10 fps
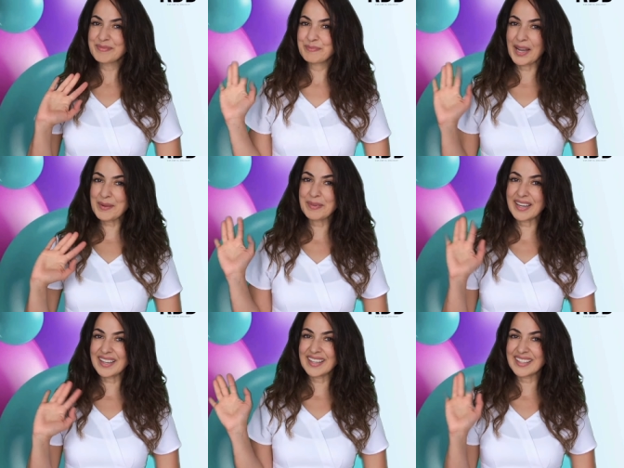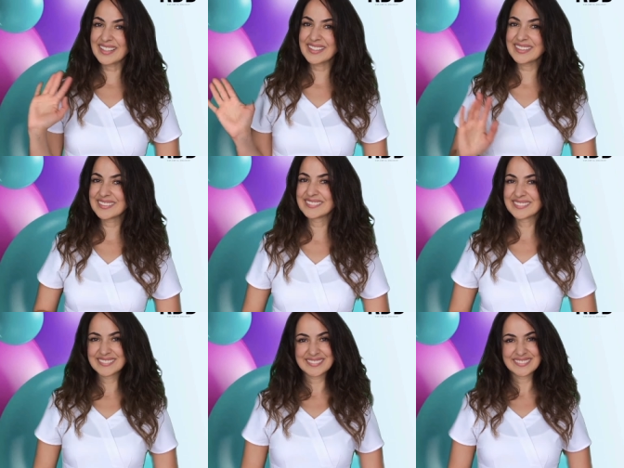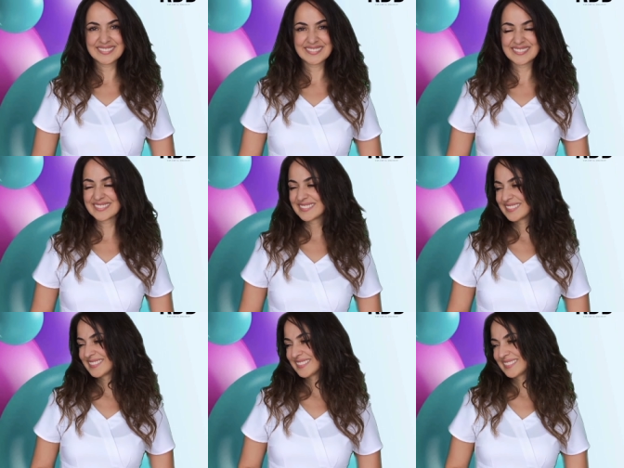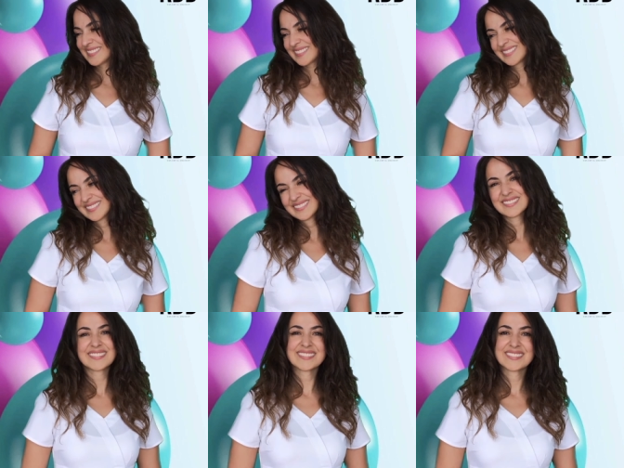Bye-bye. Bye. Bye. Bye. Bye.